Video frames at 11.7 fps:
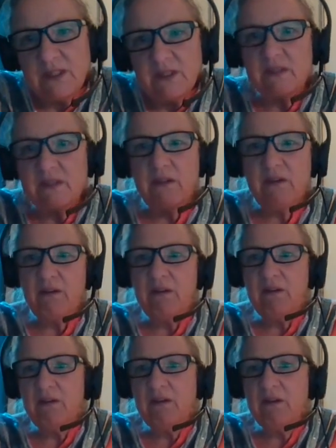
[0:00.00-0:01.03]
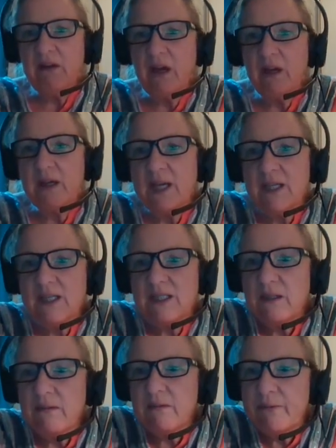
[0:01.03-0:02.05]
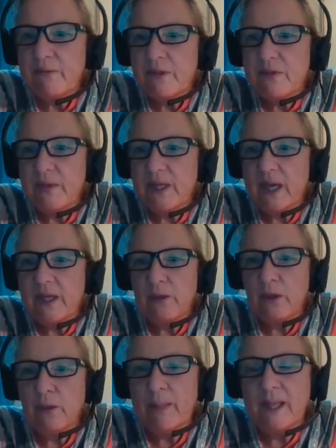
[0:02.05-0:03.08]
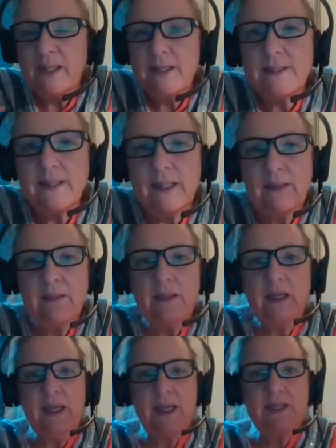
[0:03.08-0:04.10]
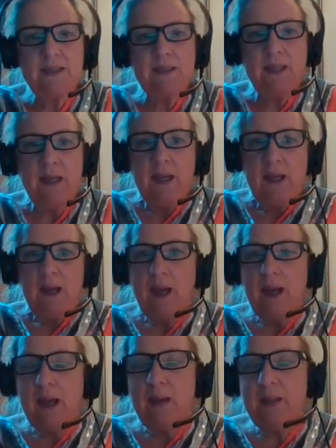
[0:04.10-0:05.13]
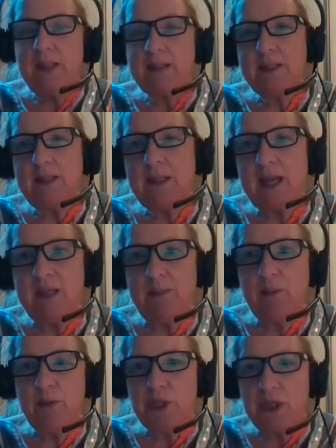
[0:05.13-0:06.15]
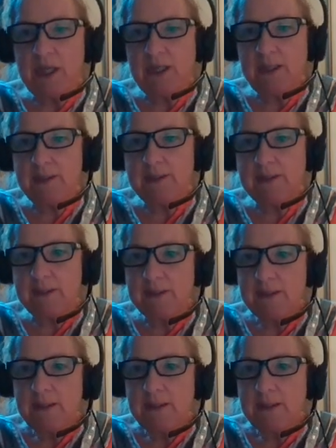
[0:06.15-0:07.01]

So, okay, is there a reference for the article on pannus? In yes, um, it's in Animal Genetics.